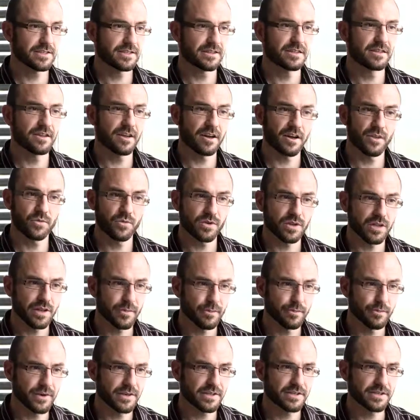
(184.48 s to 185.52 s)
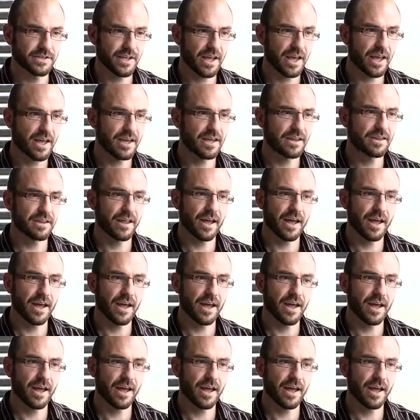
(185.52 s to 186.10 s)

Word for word: is in line with the best 8